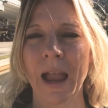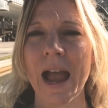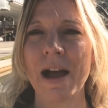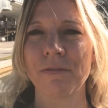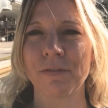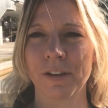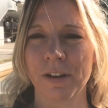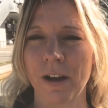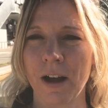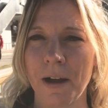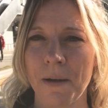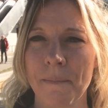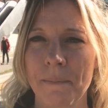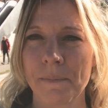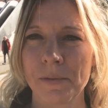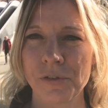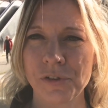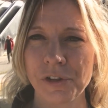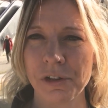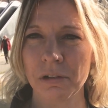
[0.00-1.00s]
Africa
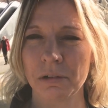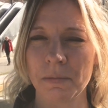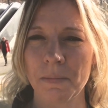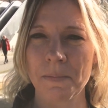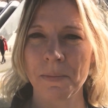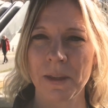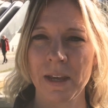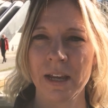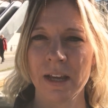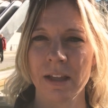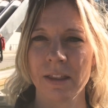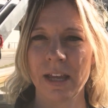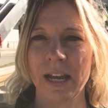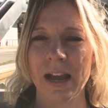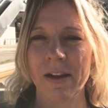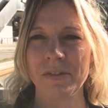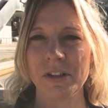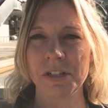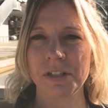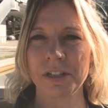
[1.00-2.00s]
too. They
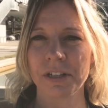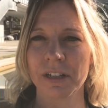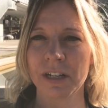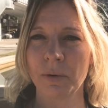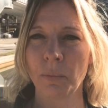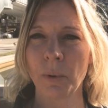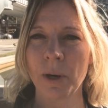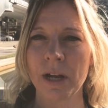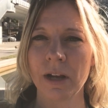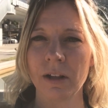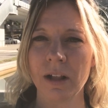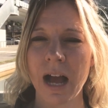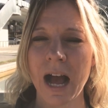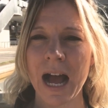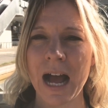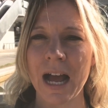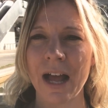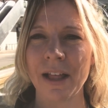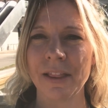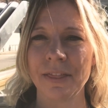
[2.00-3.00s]
have the steering wheel
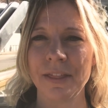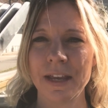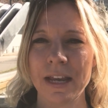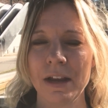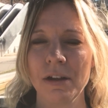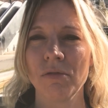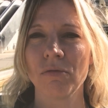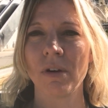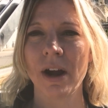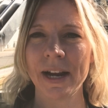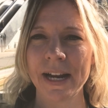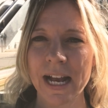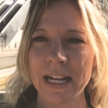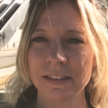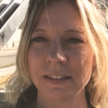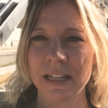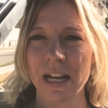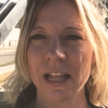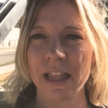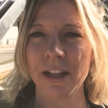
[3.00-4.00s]
on the
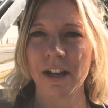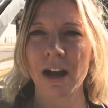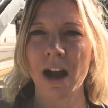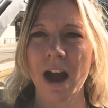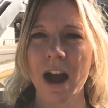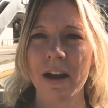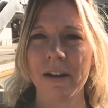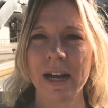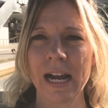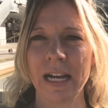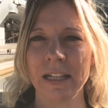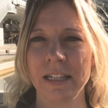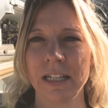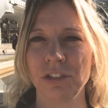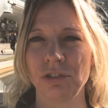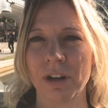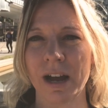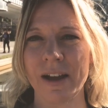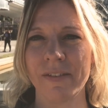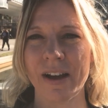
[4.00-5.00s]
right-hand side of the car and they
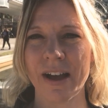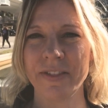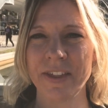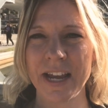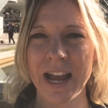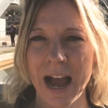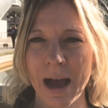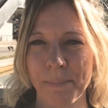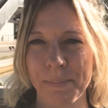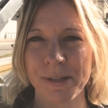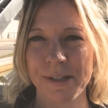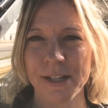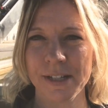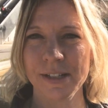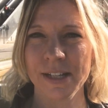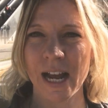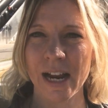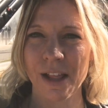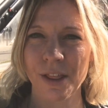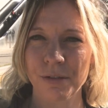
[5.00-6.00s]
drive on the opposite
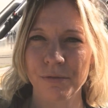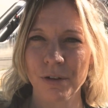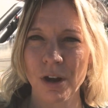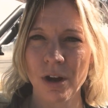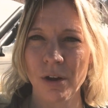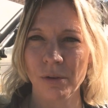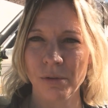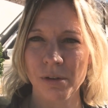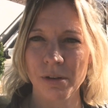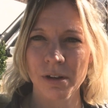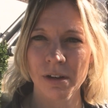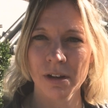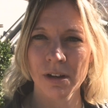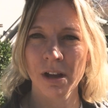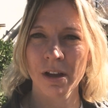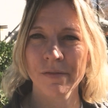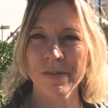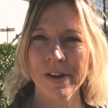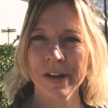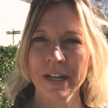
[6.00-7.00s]
side of the road.
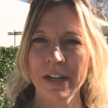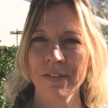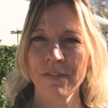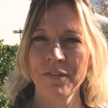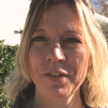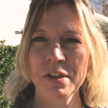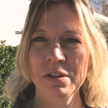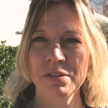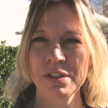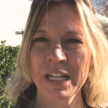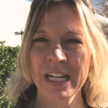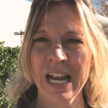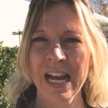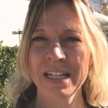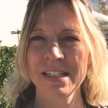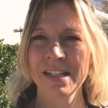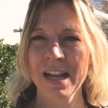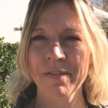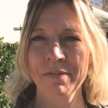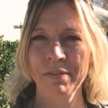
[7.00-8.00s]
Very confusing. I
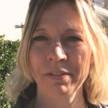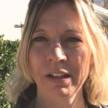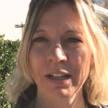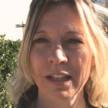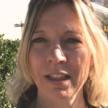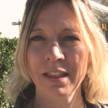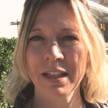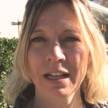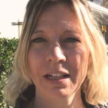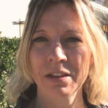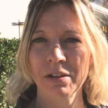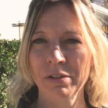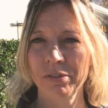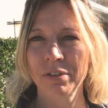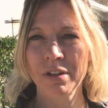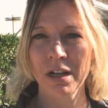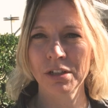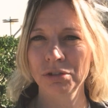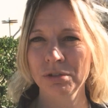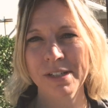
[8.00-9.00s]
definitely think those
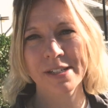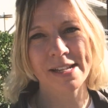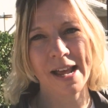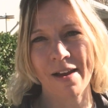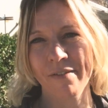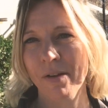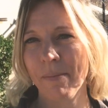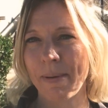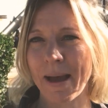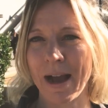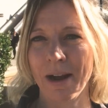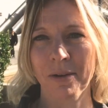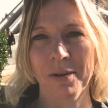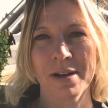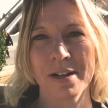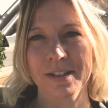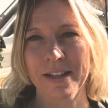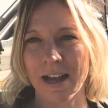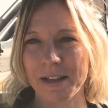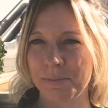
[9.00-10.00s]
countries have it
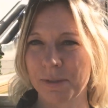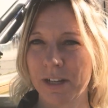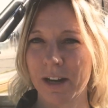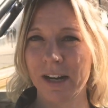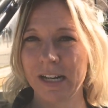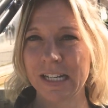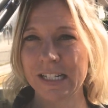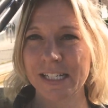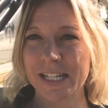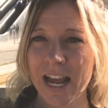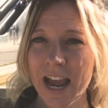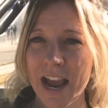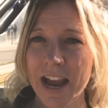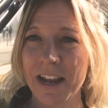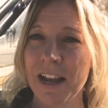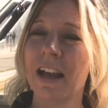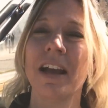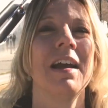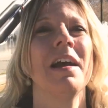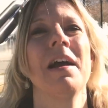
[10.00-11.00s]
backwards. I'm sorry to say,